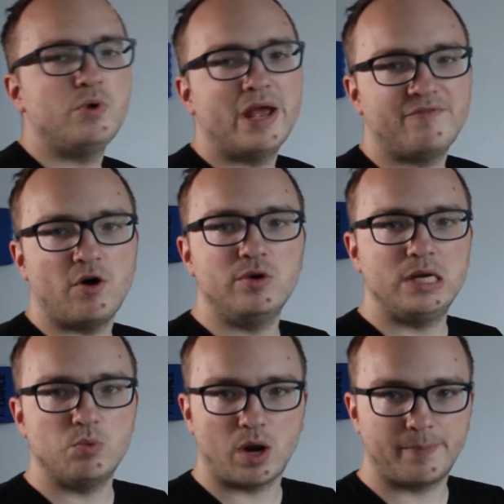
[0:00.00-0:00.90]
we have
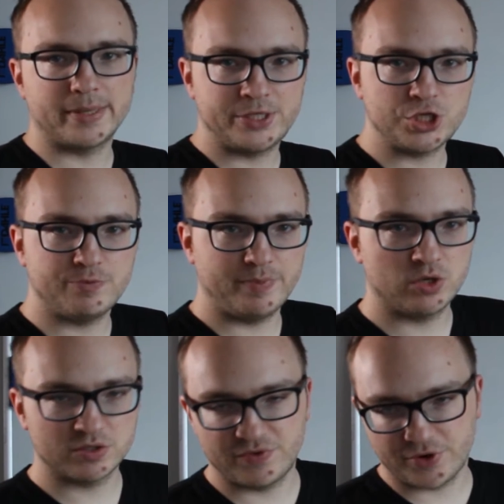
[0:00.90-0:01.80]
only one partition,
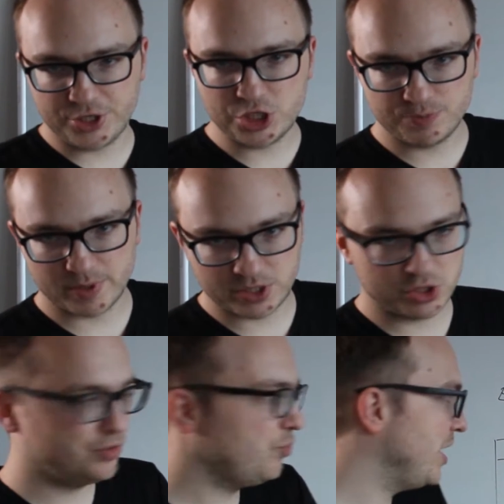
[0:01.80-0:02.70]
because for each
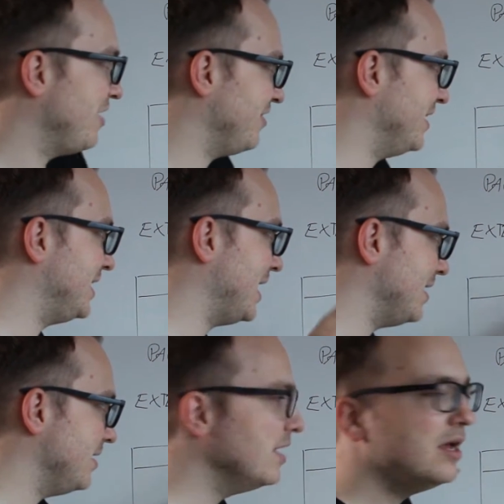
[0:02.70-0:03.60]
partition we have
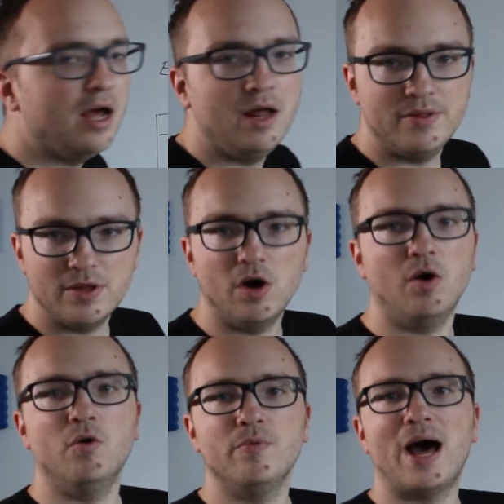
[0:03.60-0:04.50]
again an
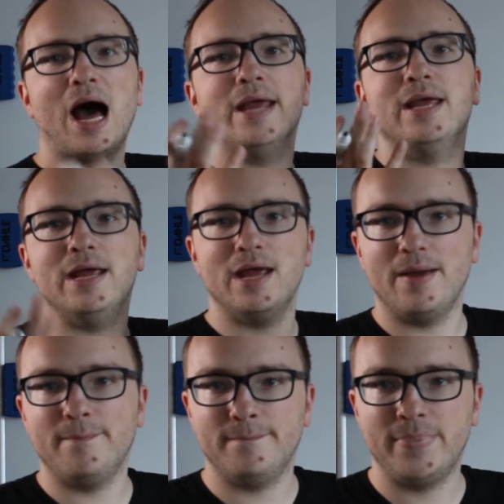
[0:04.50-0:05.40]
own
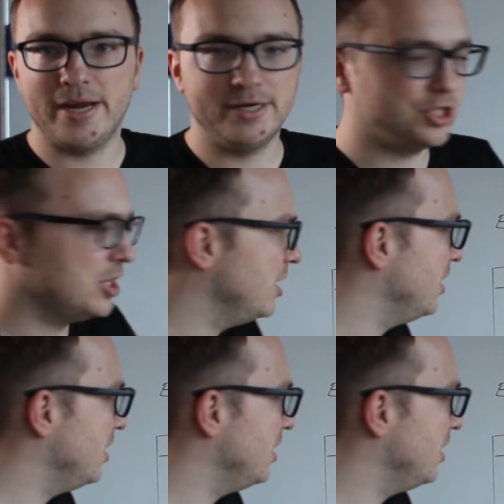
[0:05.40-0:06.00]
IAM page.